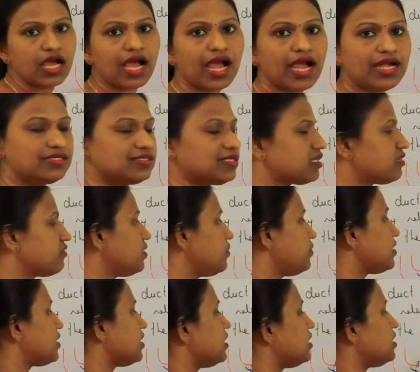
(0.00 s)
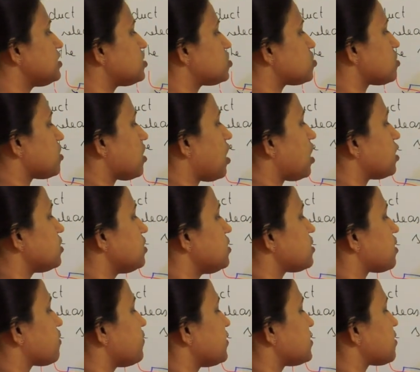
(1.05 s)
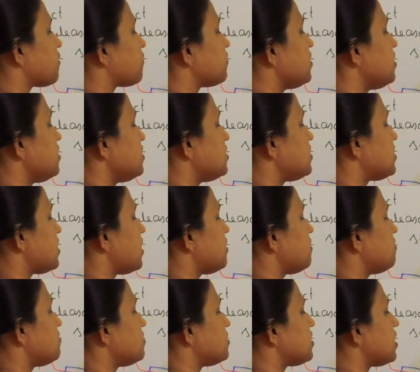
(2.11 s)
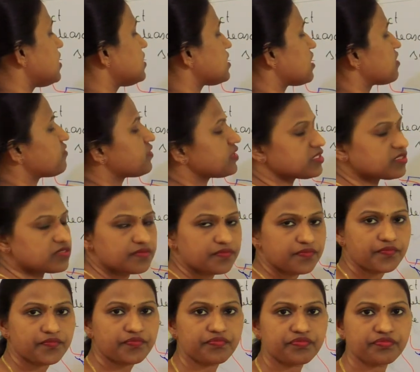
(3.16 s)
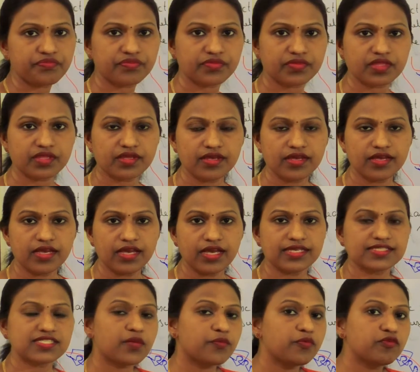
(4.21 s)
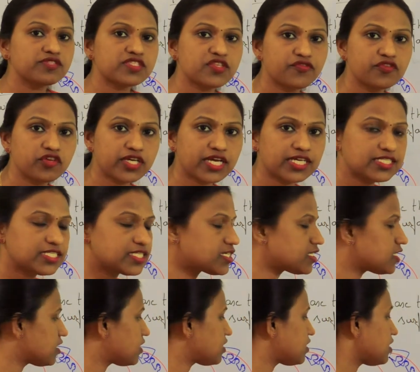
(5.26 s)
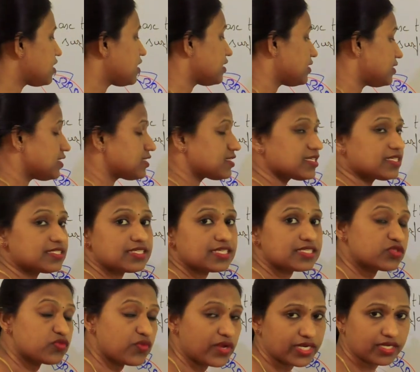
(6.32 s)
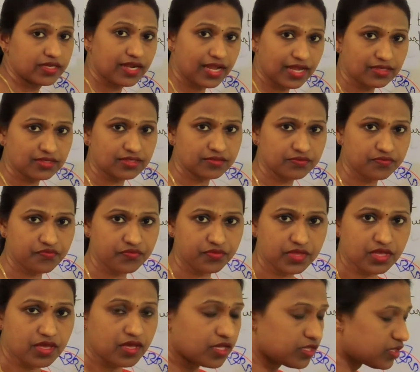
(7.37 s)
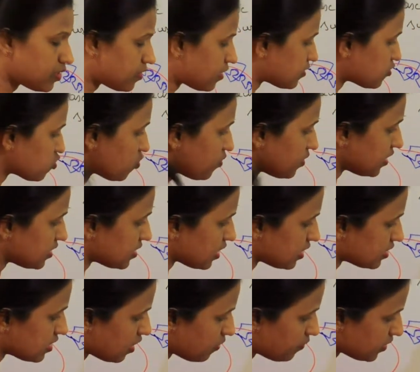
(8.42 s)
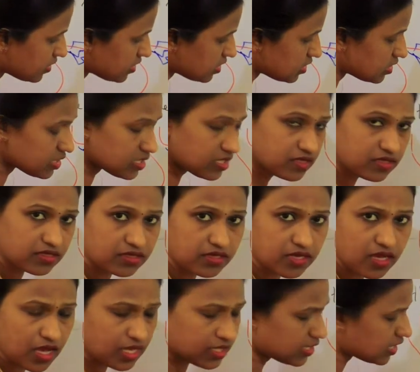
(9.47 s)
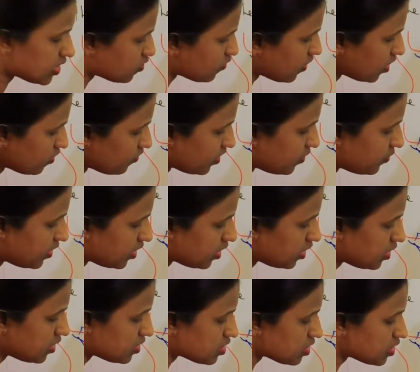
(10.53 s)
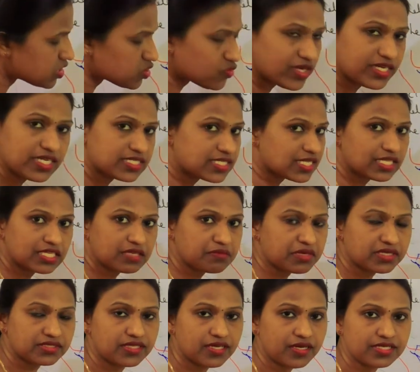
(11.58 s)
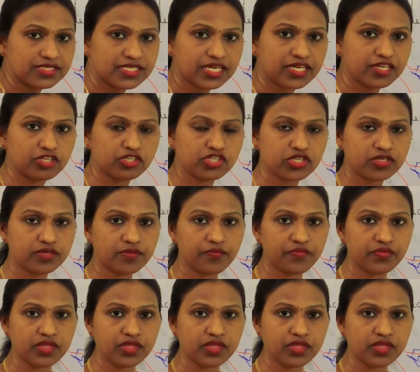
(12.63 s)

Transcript: And that will be released on the surface of the cell, cell surface. Suppose if you consider this is a sweat gland. There are so many cells are present here. The sweat will be released. Sweat is nothing but the secretion.